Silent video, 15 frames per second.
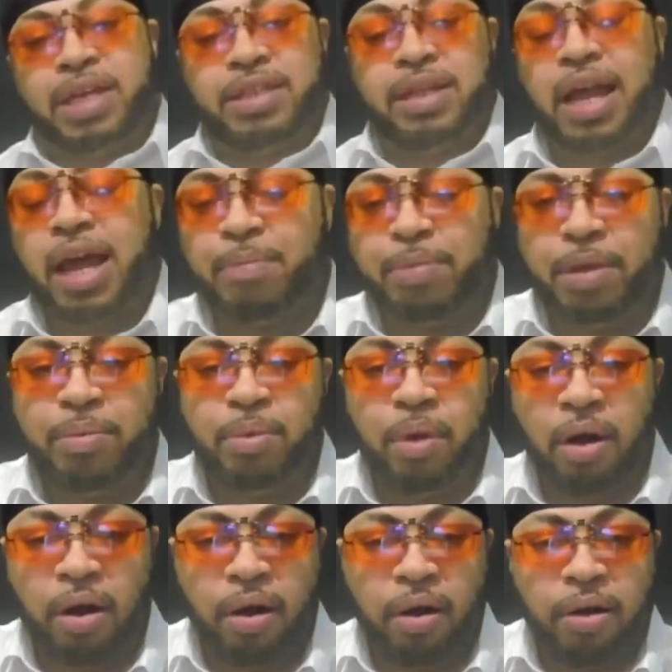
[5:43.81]
A lot of
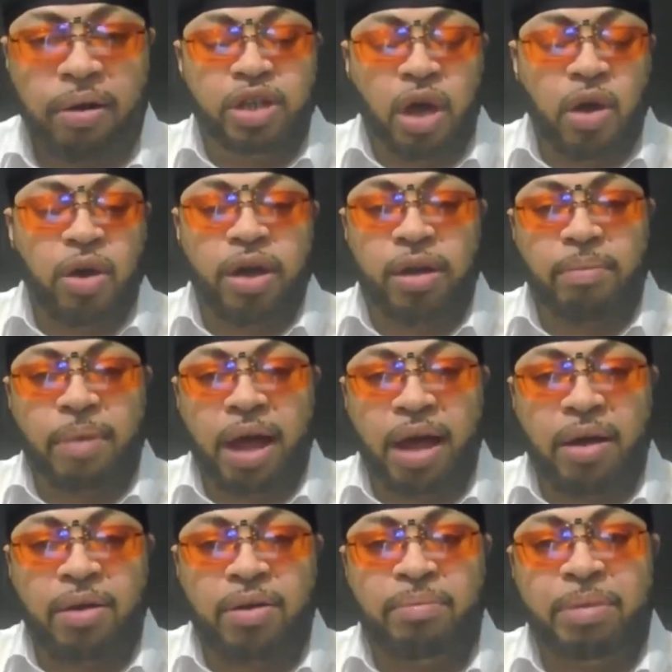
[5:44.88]
people are talking
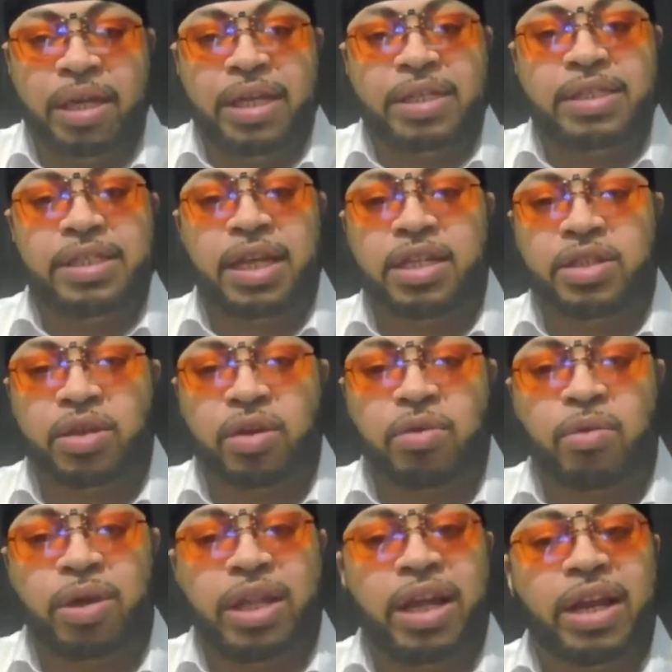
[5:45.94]
about being
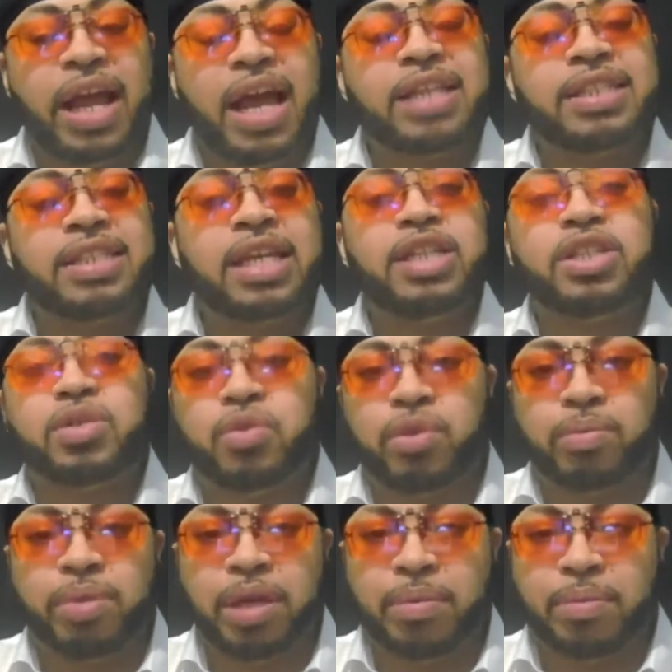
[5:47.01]
censored. What they're not
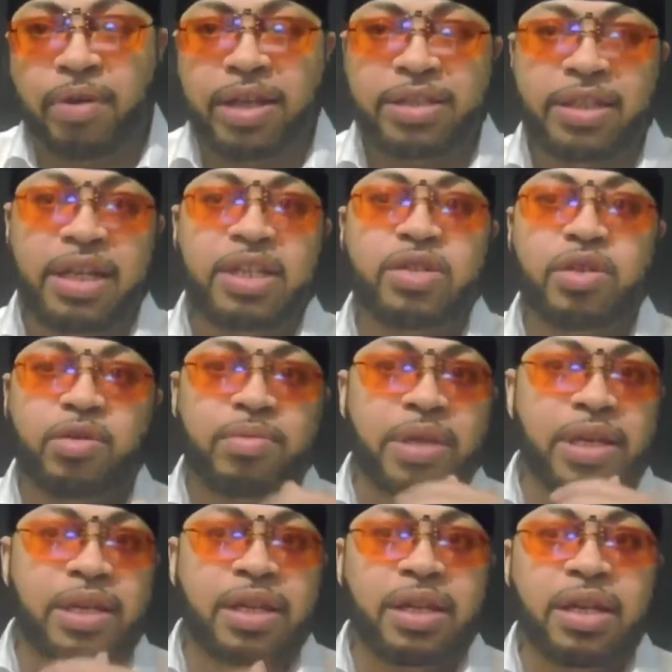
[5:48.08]
censoring people, right? Censor
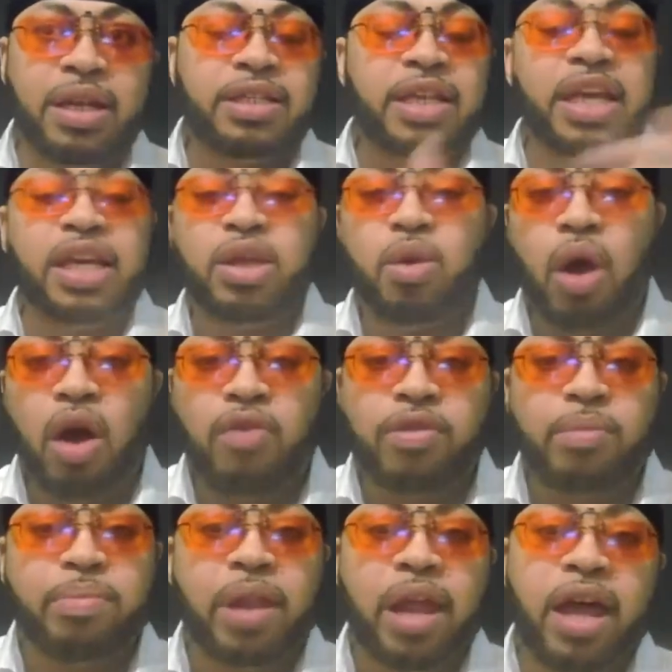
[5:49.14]
meaning to take you off
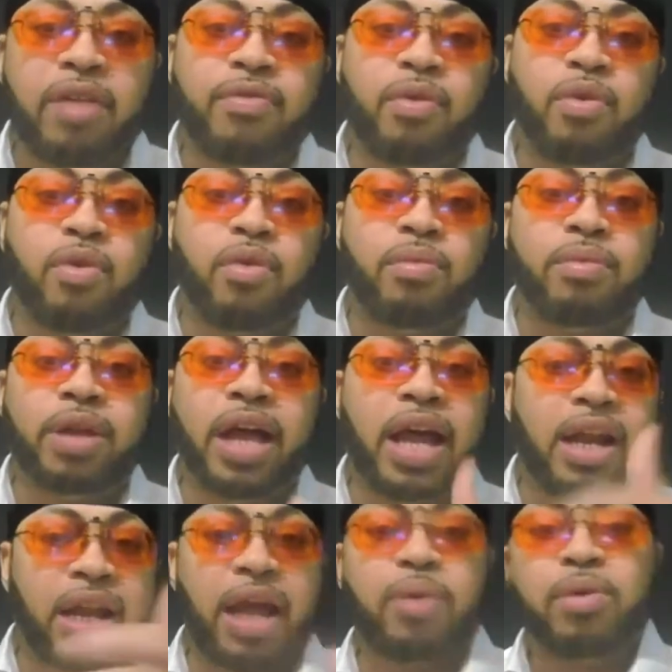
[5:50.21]
the platform,
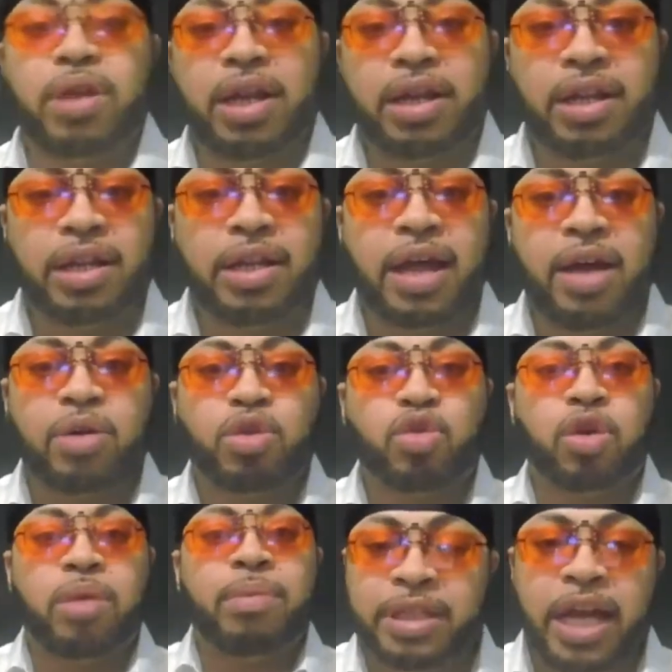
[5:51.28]
kind of like what they did to Donald
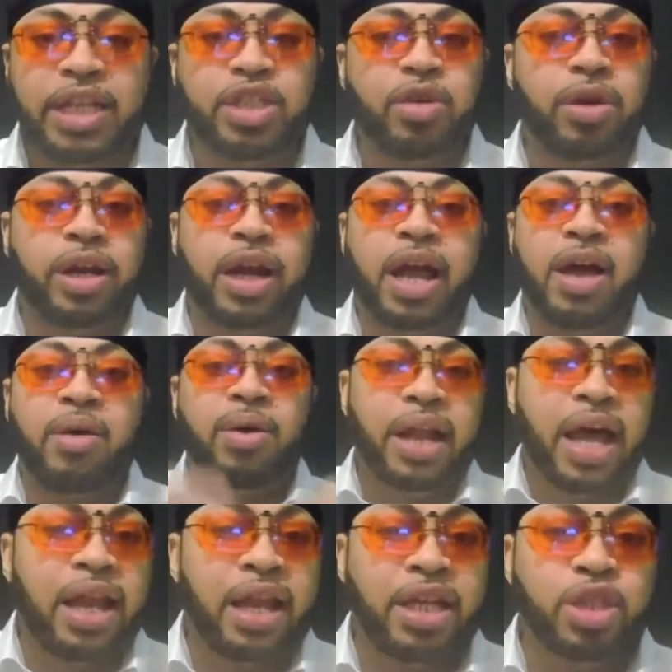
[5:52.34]
Trump. Dead your account,
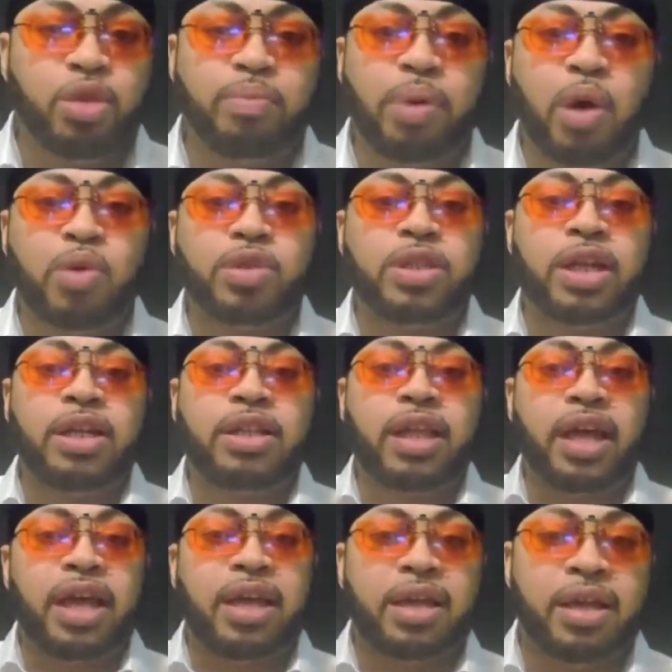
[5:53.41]
not let you post
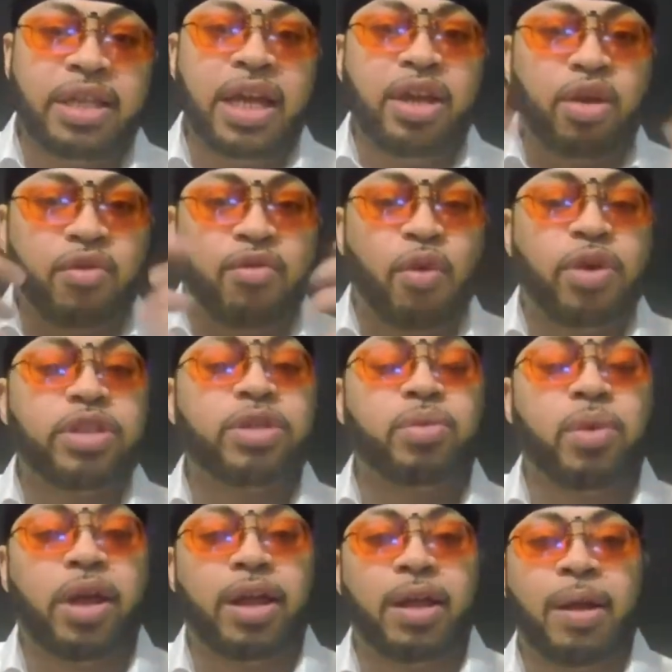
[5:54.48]
anything, take your voice
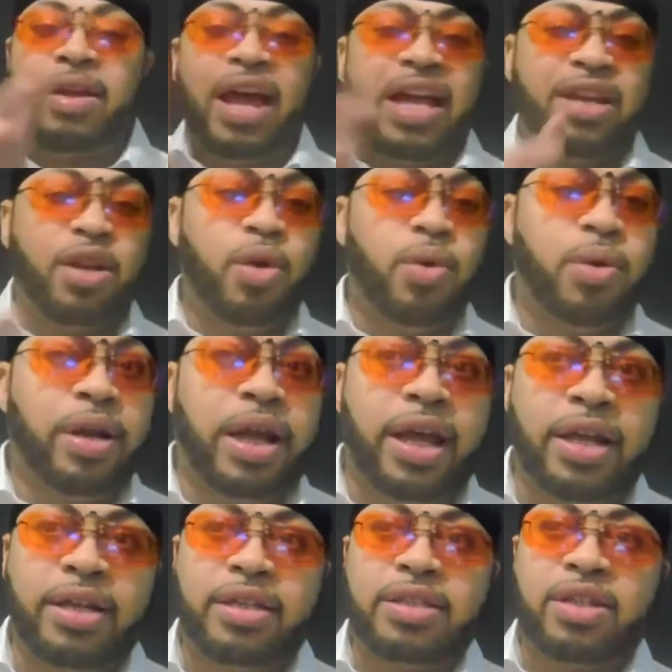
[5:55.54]
away. They're not doing
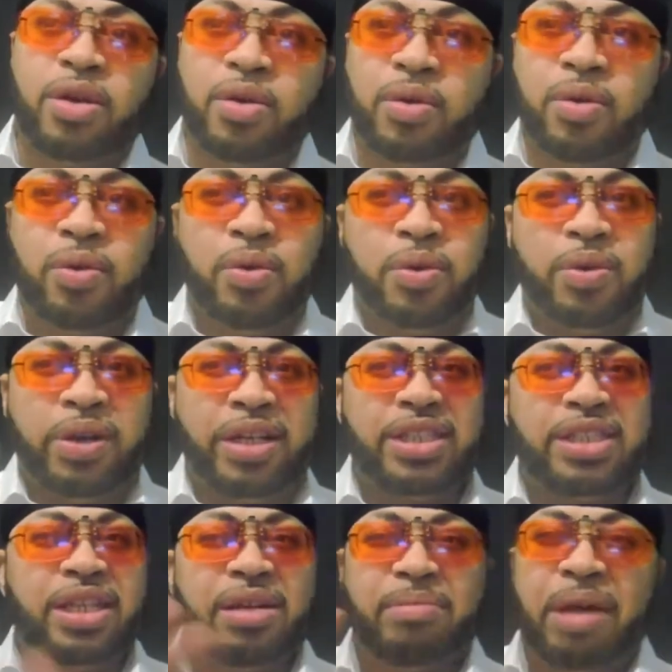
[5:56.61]
that. So
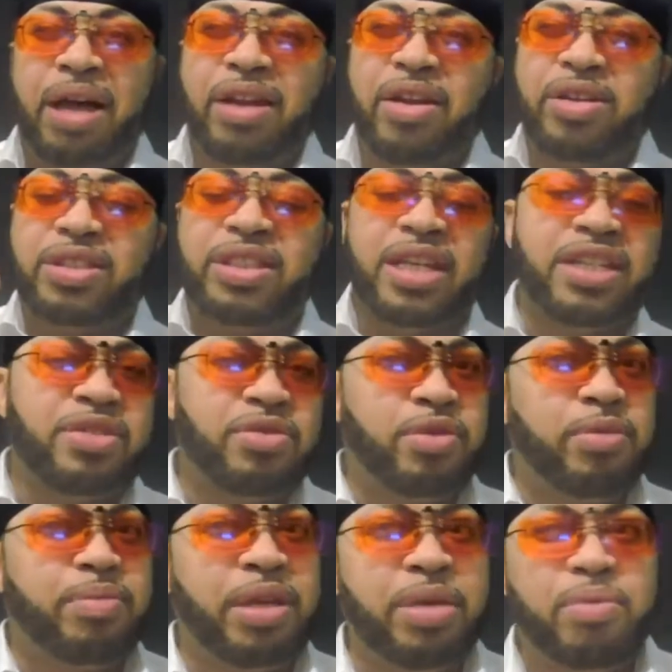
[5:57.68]
this shit about their
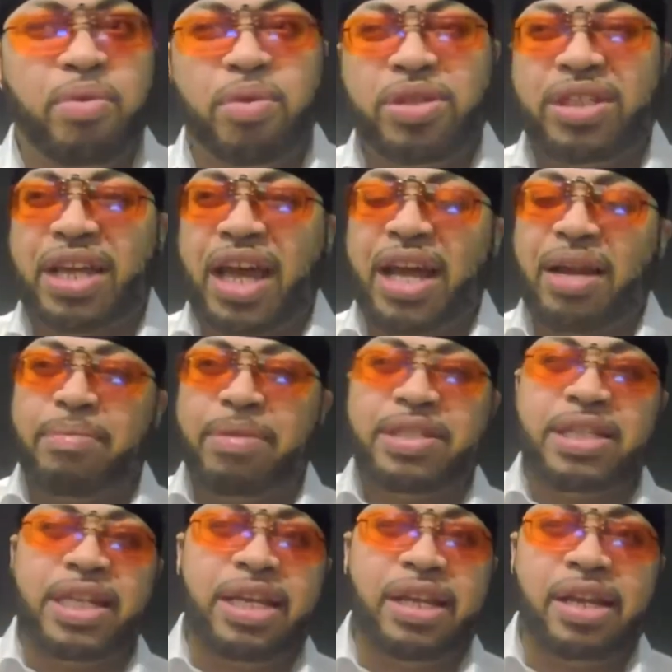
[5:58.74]
censoring people is kind of
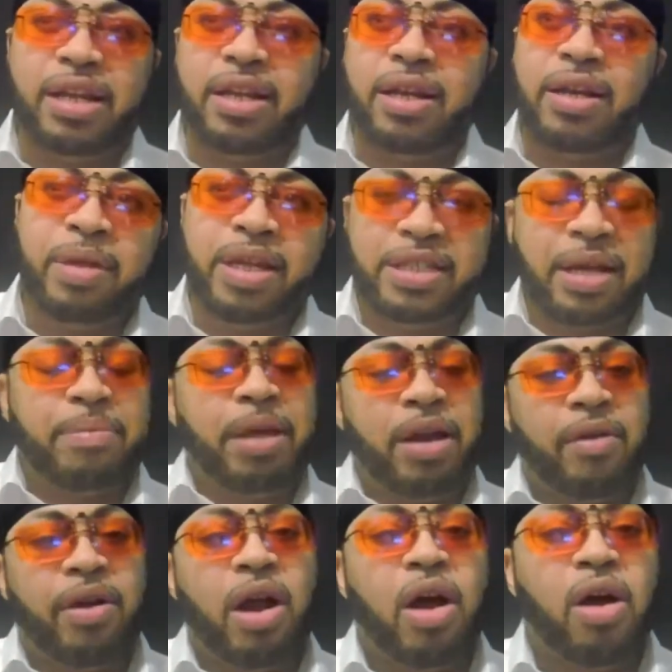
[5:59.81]
misleading because I'm
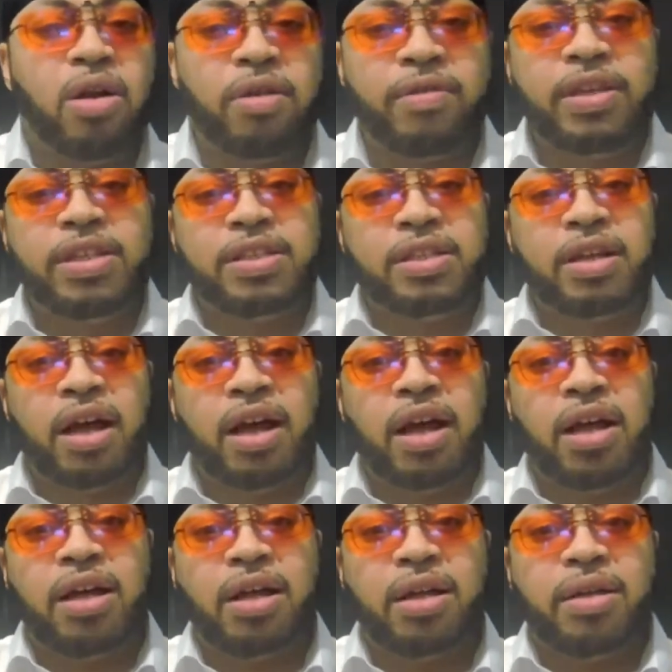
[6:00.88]
hearing all of these
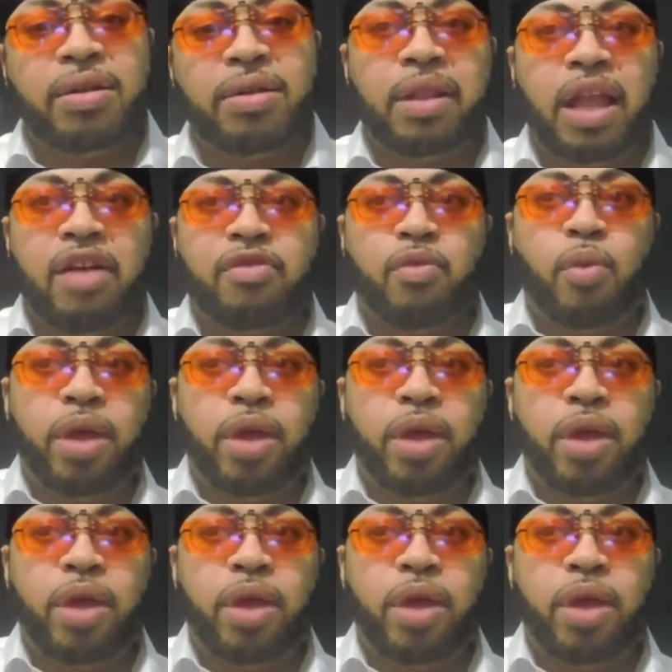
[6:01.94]
uh, left